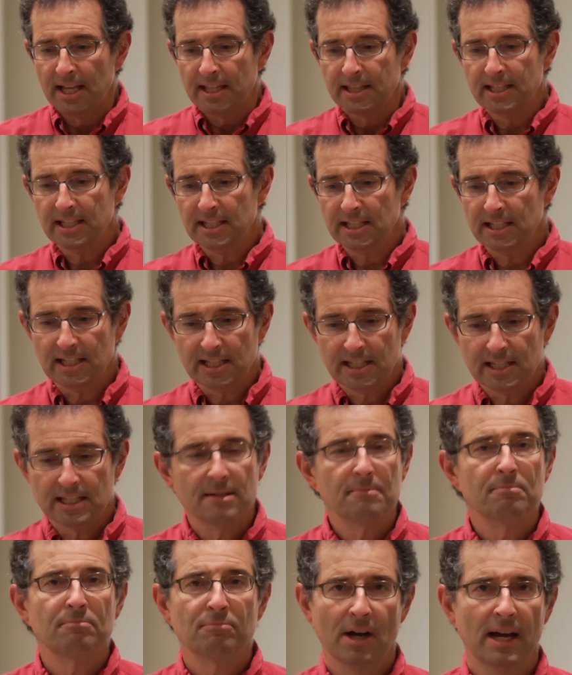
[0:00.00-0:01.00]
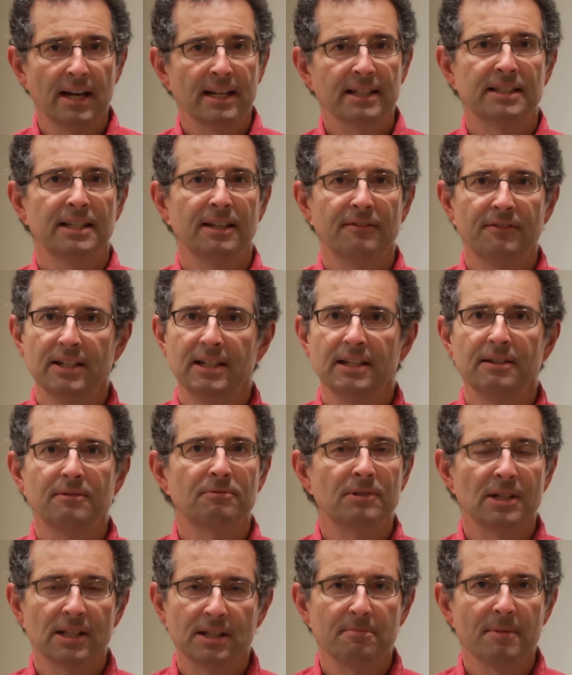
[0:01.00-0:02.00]
The productivity
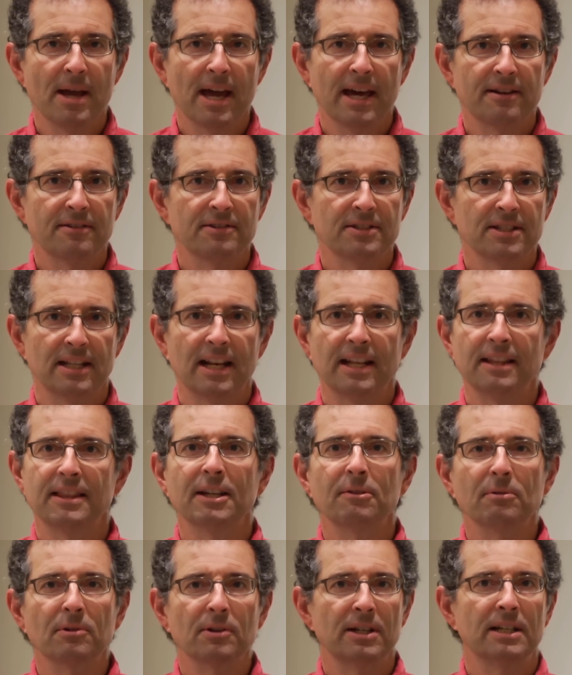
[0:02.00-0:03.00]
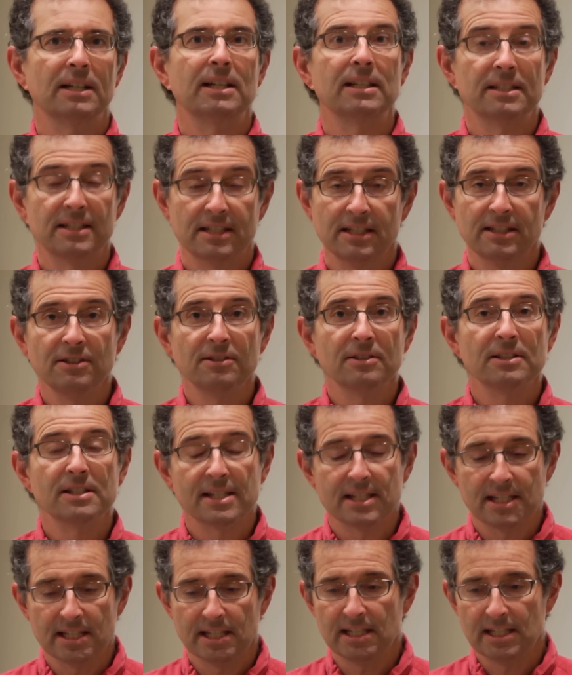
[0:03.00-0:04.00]
really matters, and I think we're going to continue to
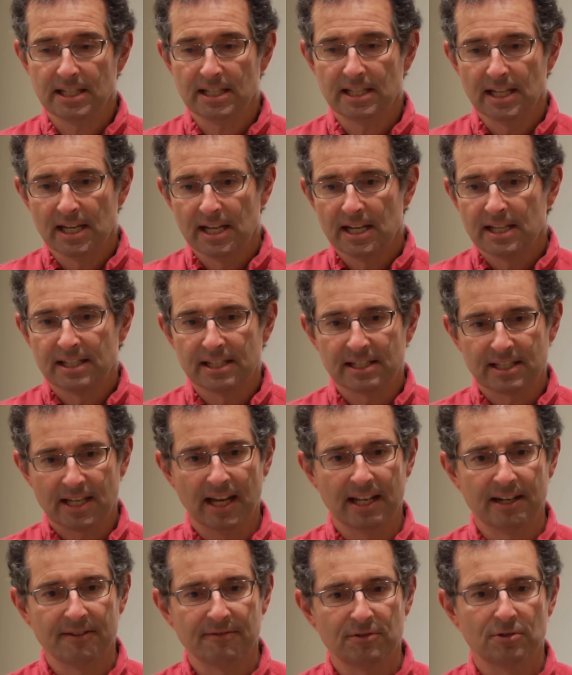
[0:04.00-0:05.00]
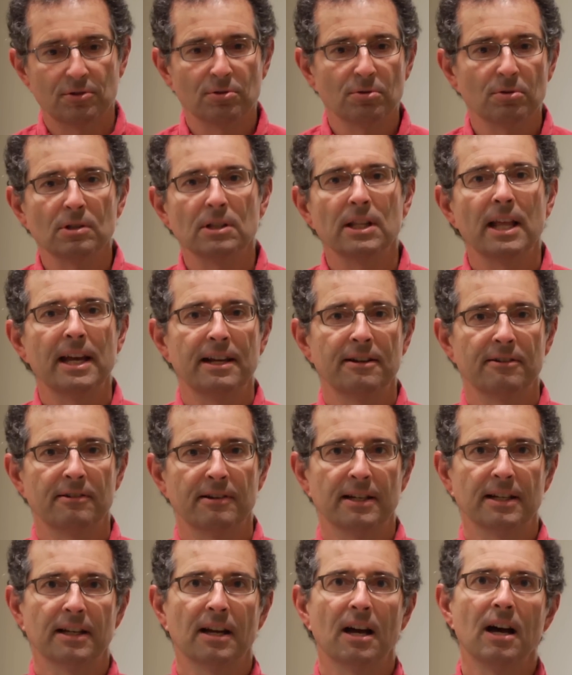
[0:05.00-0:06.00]
see this kind of dual
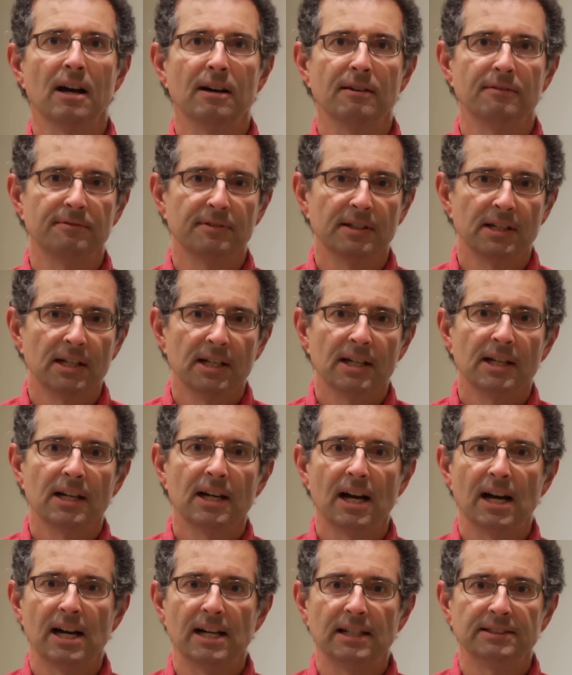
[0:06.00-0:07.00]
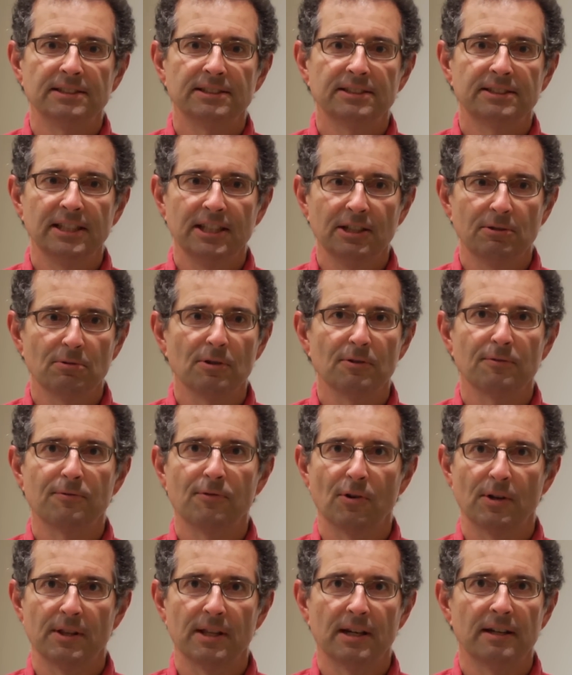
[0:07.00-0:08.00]
layering of uh, SQL
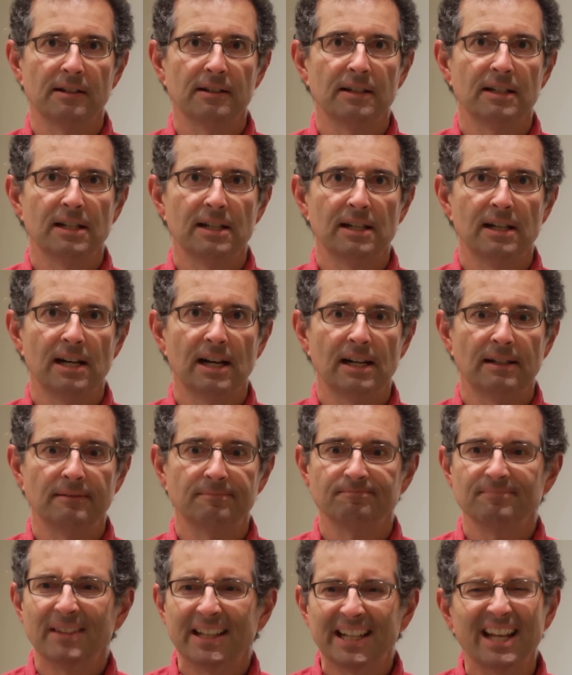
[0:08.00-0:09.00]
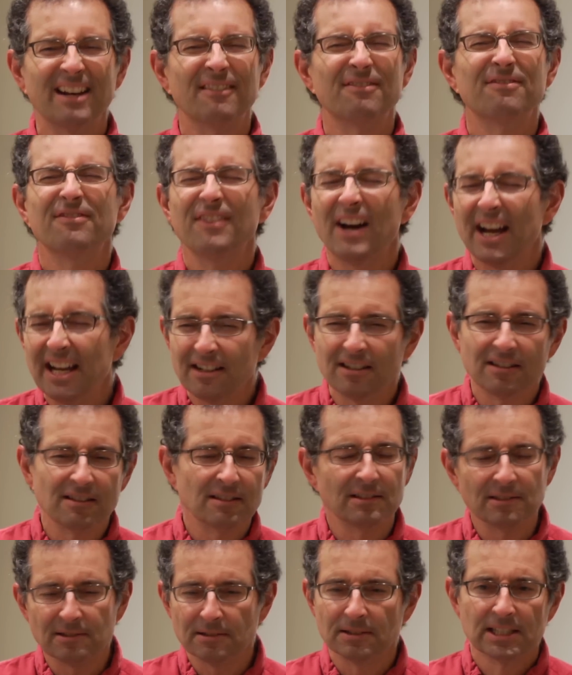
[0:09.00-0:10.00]
for the, uh, the kind of
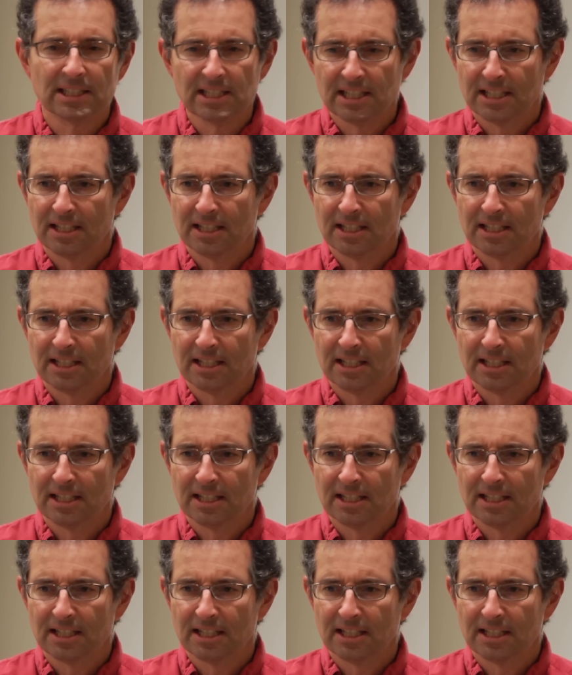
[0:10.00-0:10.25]
final